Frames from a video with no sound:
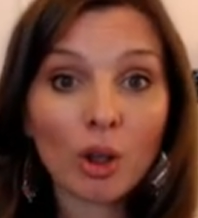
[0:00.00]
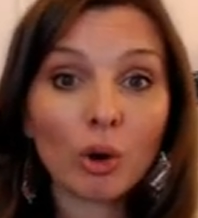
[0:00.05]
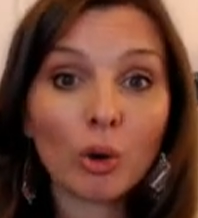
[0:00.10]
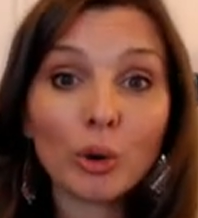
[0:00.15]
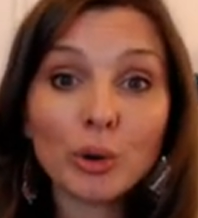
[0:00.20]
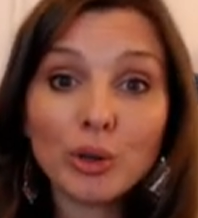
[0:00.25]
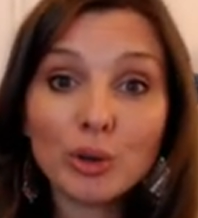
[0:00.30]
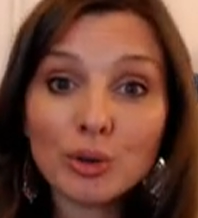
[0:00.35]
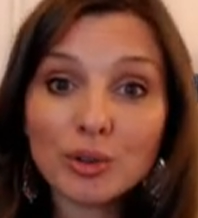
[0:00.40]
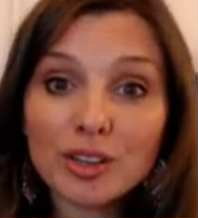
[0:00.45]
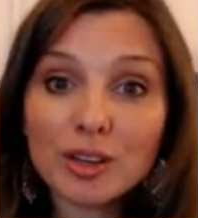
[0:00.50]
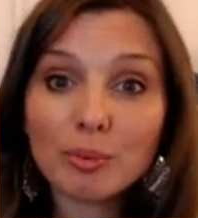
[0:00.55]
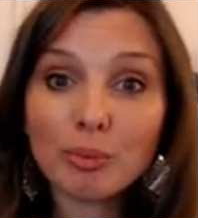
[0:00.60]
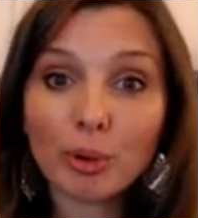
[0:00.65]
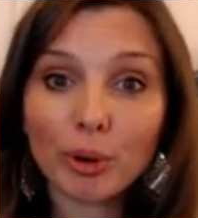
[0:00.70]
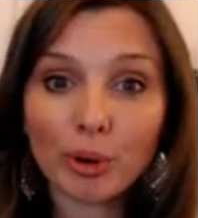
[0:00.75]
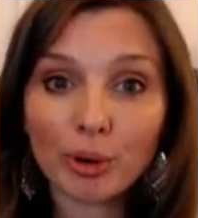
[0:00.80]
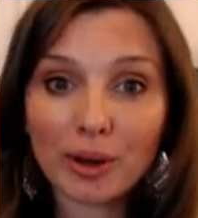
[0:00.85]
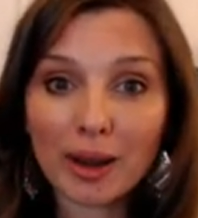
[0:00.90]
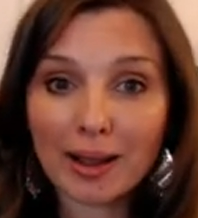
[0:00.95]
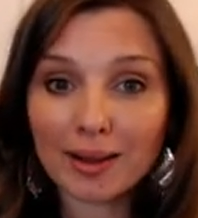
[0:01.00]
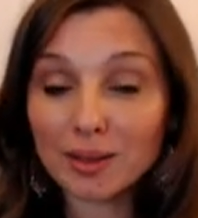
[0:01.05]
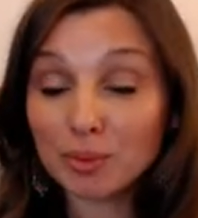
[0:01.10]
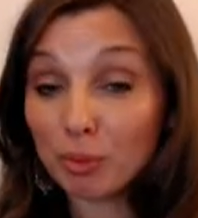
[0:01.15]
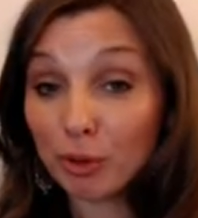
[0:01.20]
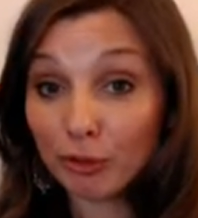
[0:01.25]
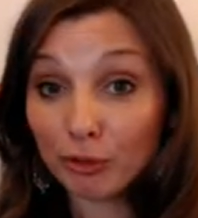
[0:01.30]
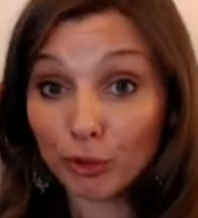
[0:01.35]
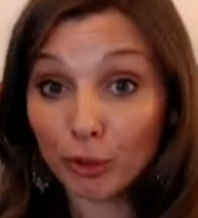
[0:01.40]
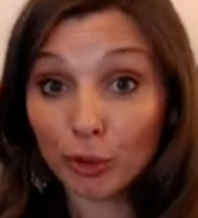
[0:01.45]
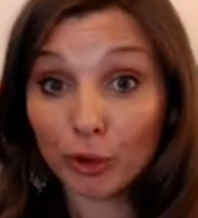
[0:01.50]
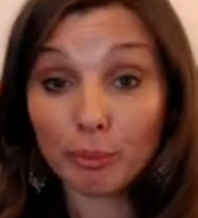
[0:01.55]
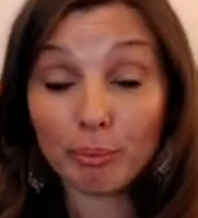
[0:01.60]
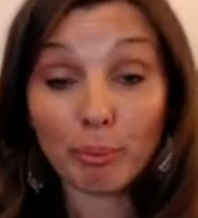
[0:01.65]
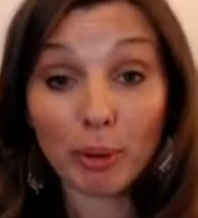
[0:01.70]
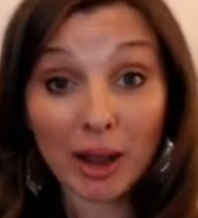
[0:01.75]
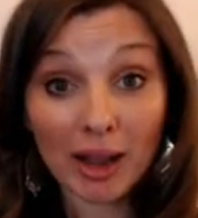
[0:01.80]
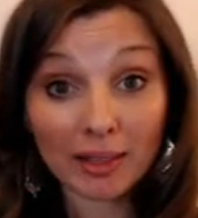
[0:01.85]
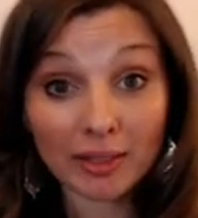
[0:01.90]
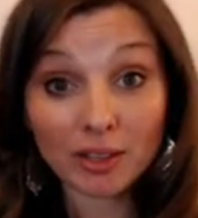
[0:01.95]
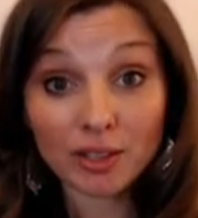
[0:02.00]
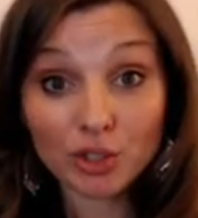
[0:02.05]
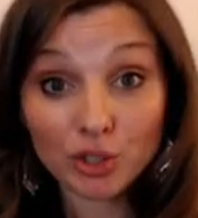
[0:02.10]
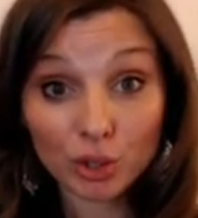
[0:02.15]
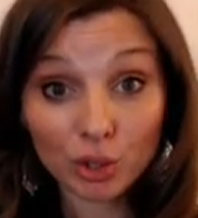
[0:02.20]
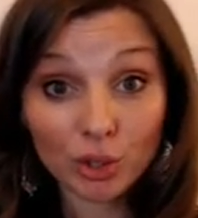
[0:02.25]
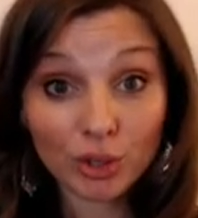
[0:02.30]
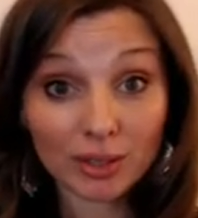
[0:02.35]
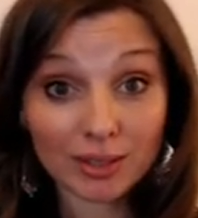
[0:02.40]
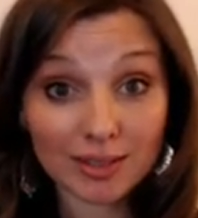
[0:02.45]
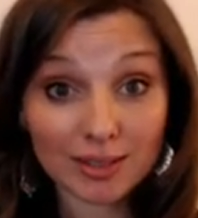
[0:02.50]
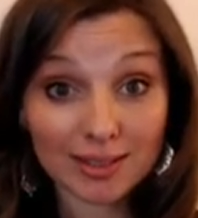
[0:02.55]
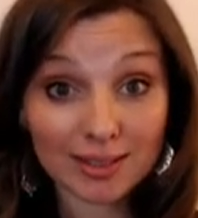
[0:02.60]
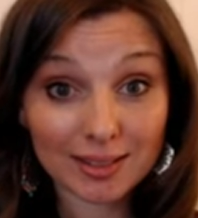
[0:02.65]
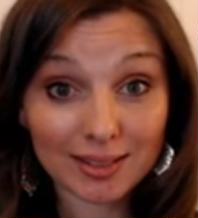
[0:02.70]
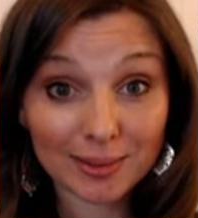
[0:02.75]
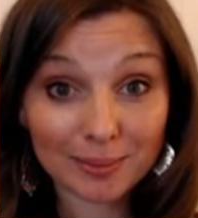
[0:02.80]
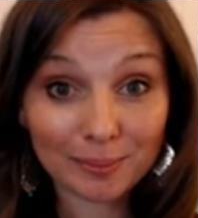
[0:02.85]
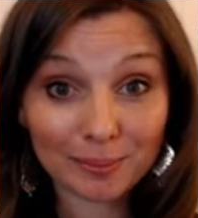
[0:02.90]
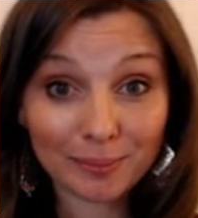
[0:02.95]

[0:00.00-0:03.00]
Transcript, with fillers: or using pronouns preferred by the students.